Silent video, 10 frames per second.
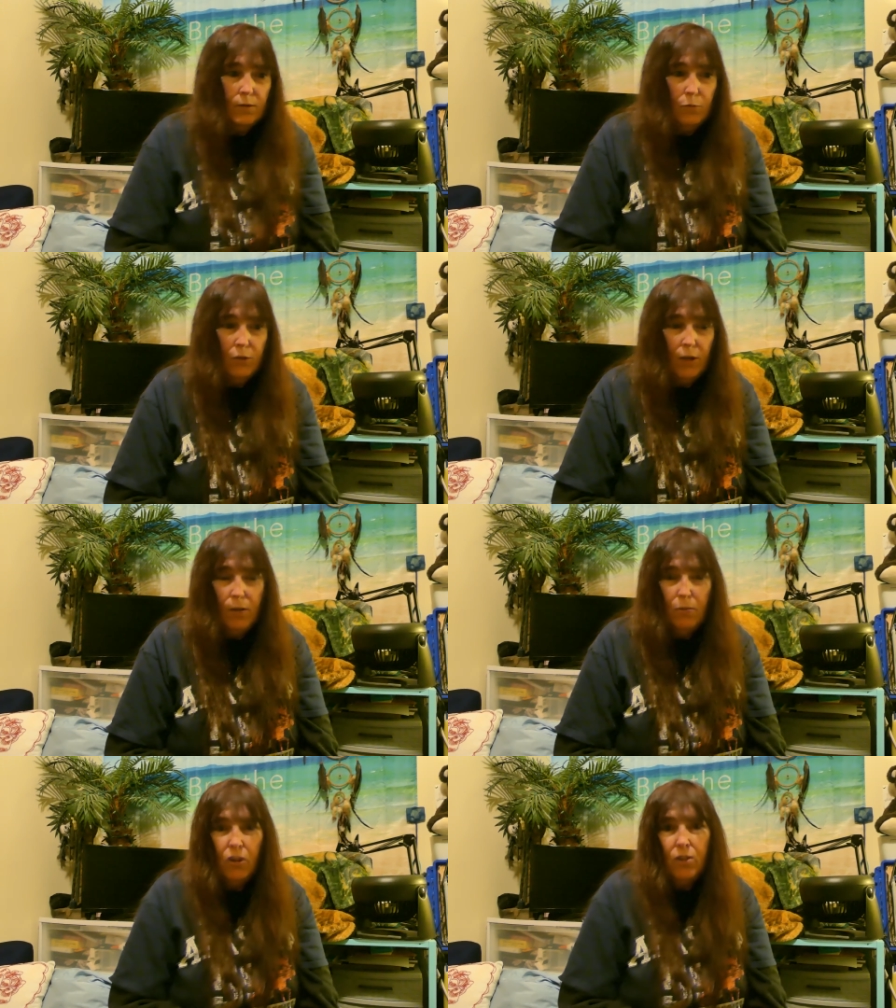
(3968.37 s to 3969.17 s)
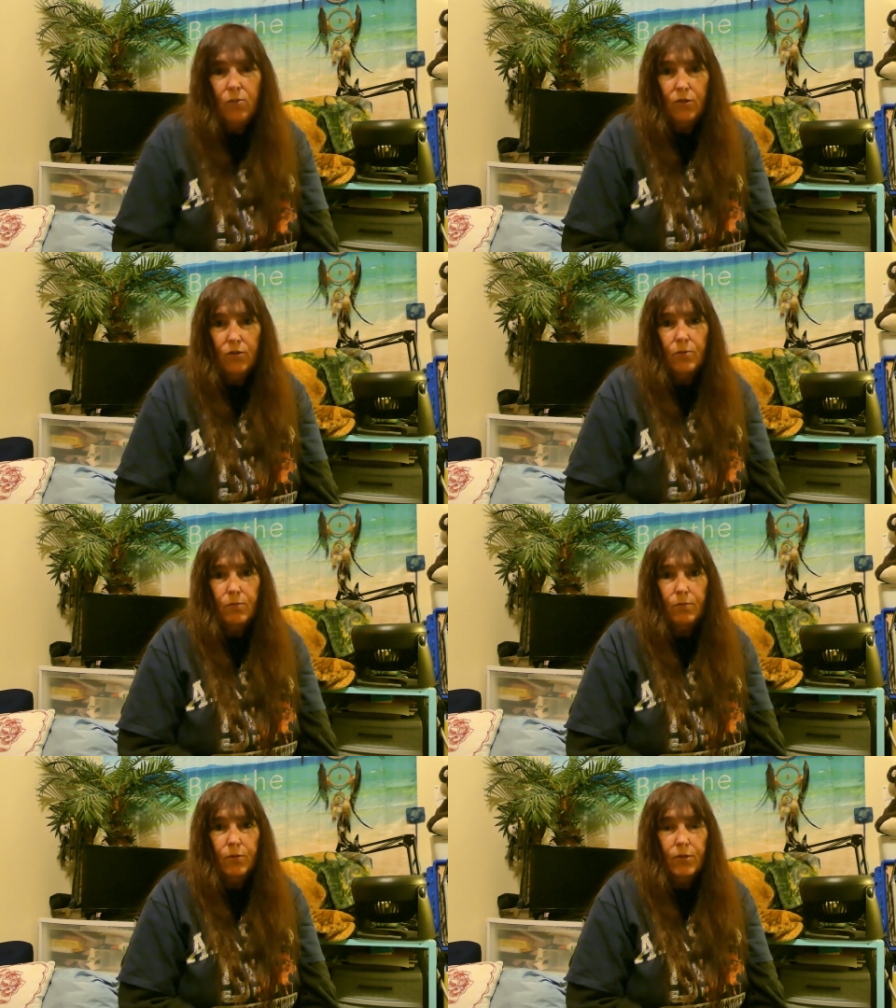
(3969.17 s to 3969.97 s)
with Allen Marine Tours
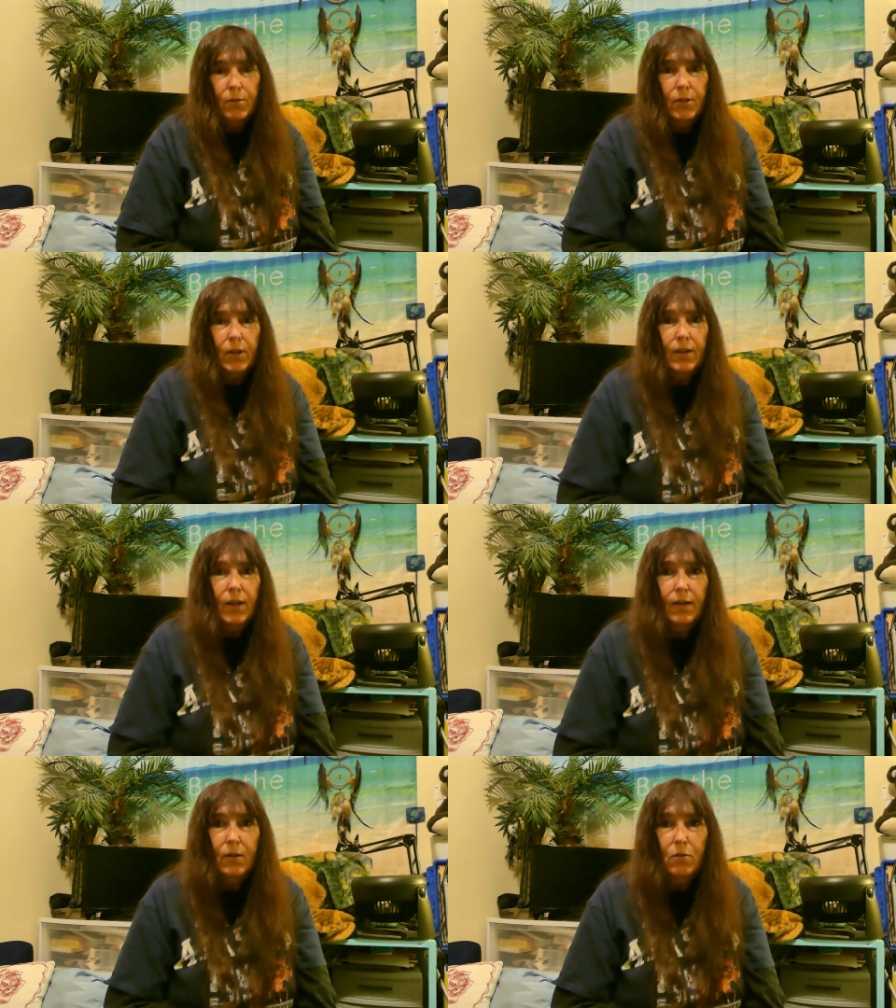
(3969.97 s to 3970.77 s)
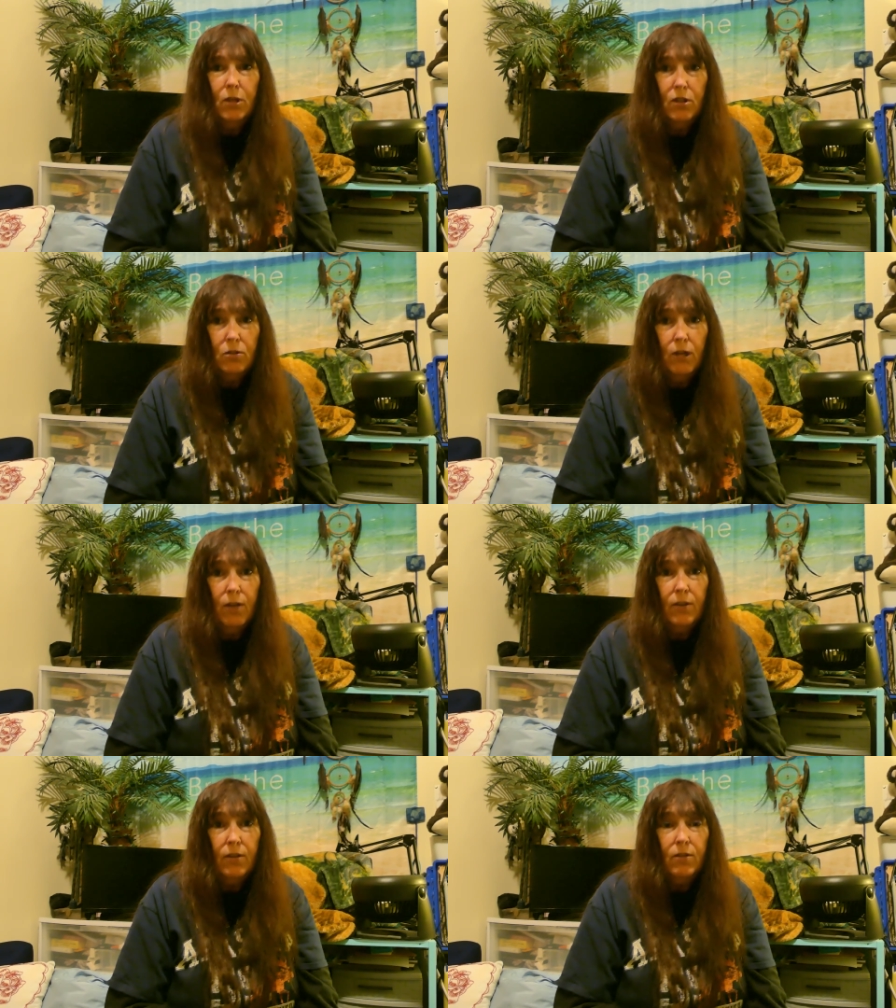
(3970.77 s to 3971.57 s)
or, or something like that, and they will get you
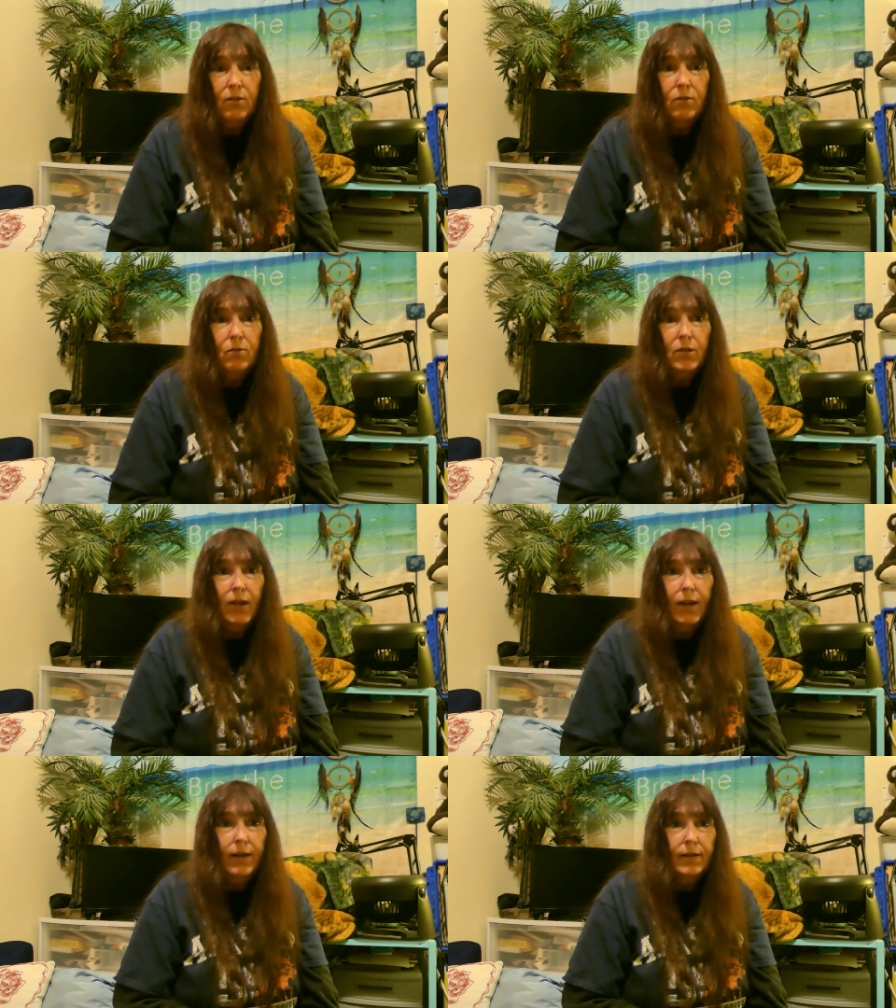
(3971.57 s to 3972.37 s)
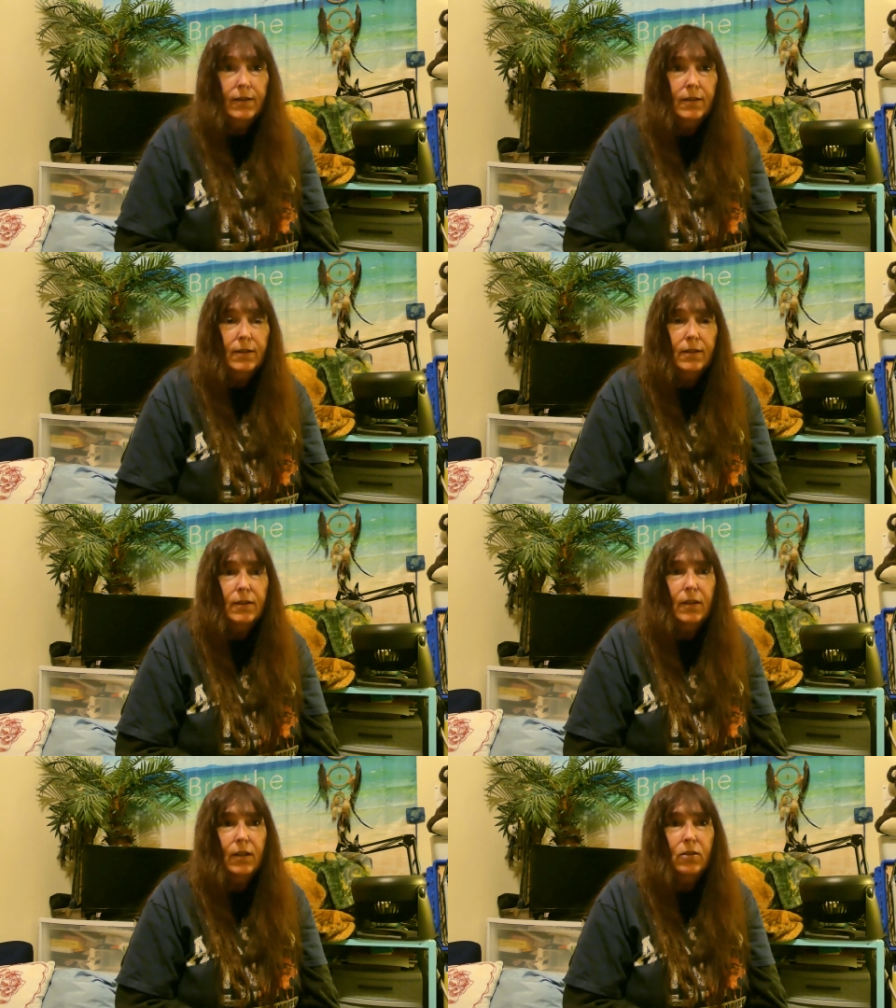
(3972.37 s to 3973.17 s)
out there to the island,
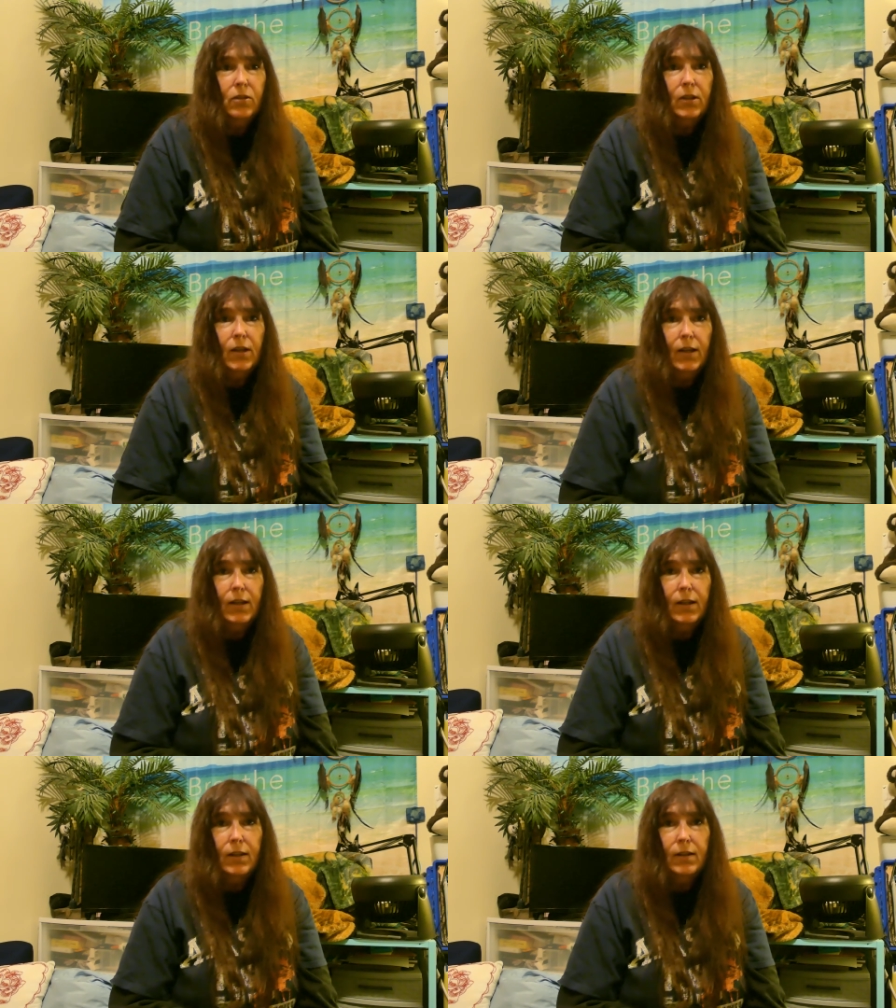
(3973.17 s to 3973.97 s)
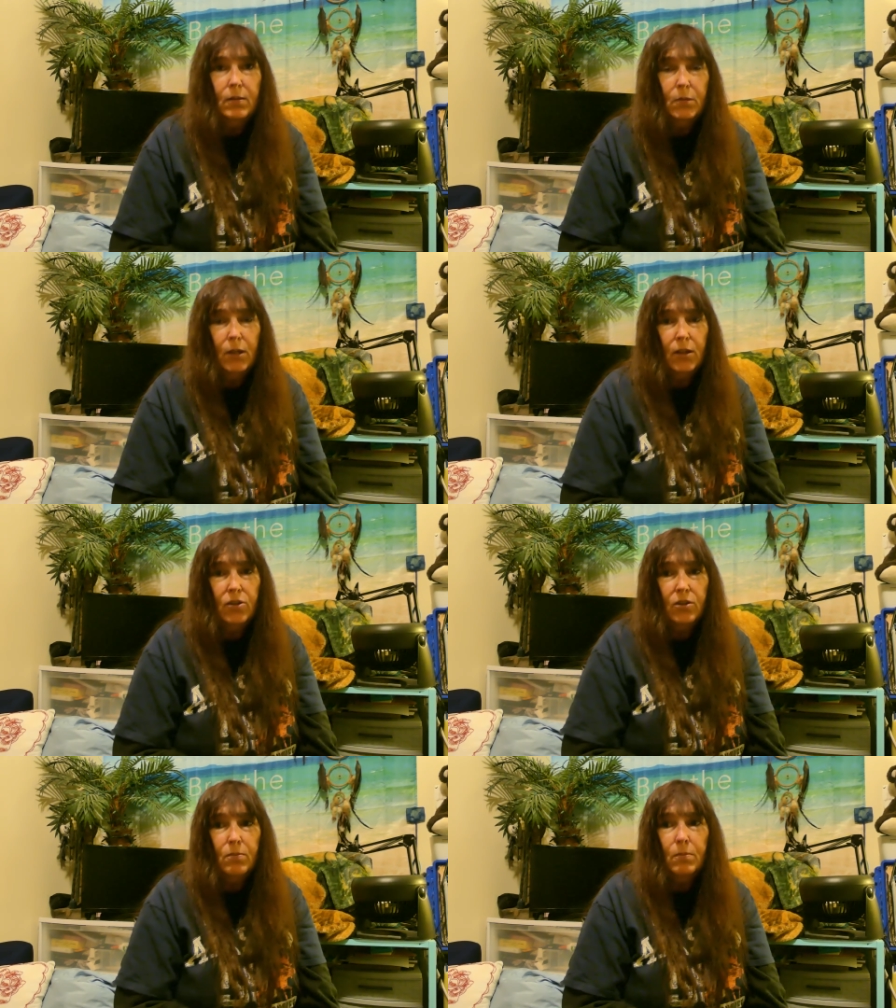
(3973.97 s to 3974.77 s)
and you can hike Mount Edgecumbe.